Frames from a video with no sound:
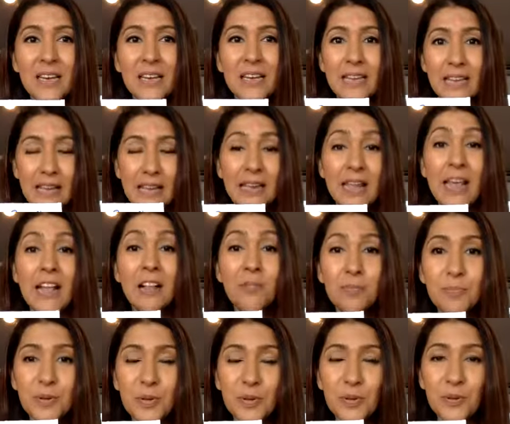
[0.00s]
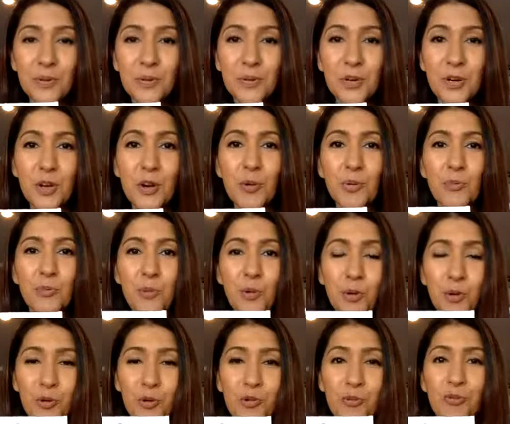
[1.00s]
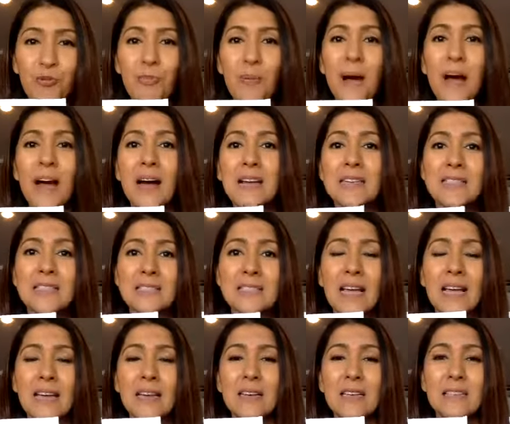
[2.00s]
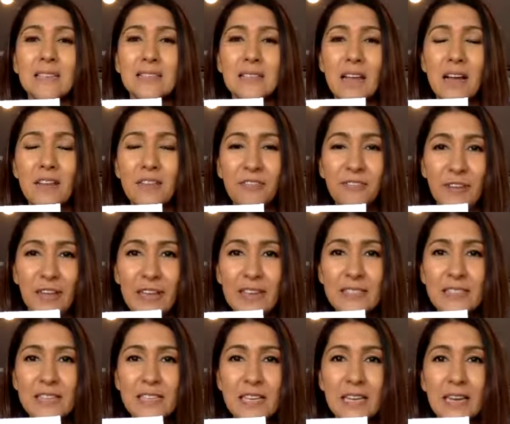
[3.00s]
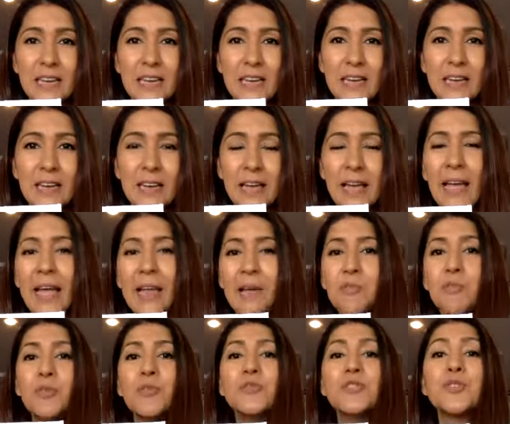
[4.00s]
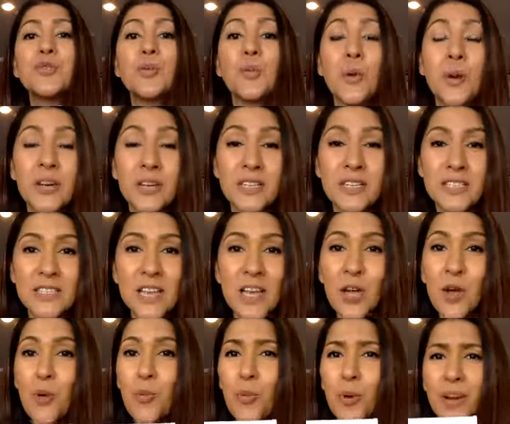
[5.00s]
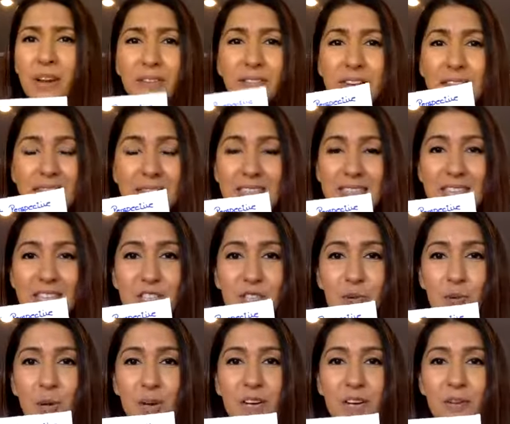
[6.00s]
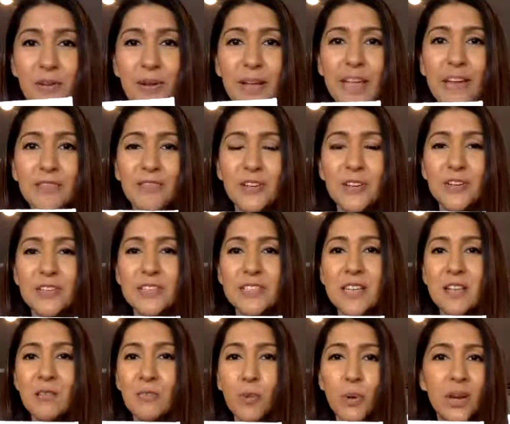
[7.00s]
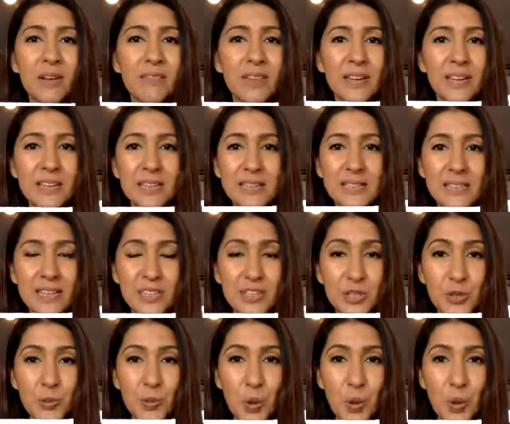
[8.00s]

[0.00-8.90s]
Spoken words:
can help you move past that stuck phase and move towards whatever it is that you want to create for yourself, whatever it is that you